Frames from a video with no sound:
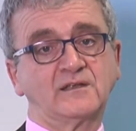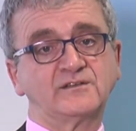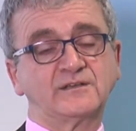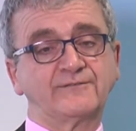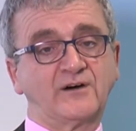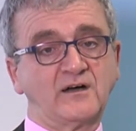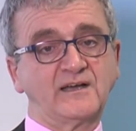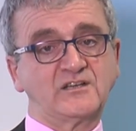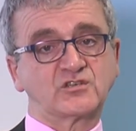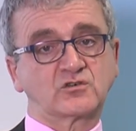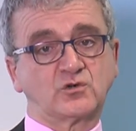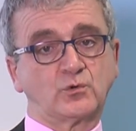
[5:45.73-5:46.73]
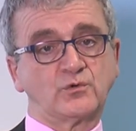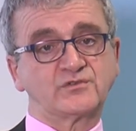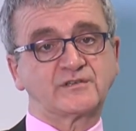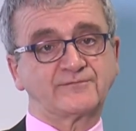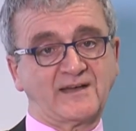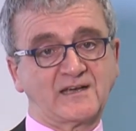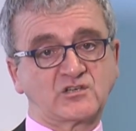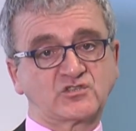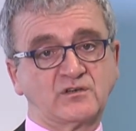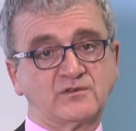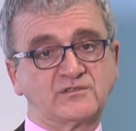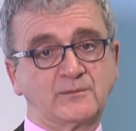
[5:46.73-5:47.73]
Devise a course of
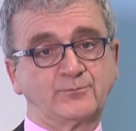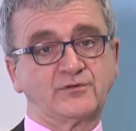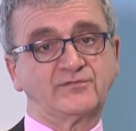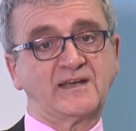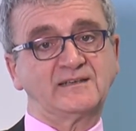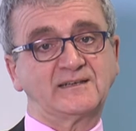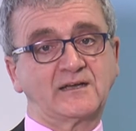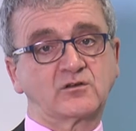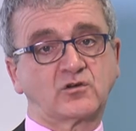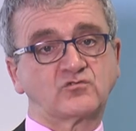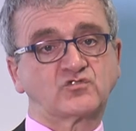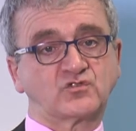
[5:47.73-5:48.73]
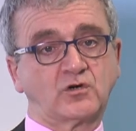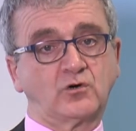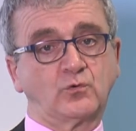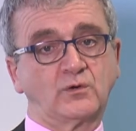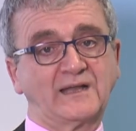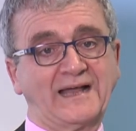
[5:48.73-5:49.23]
action to prevent and control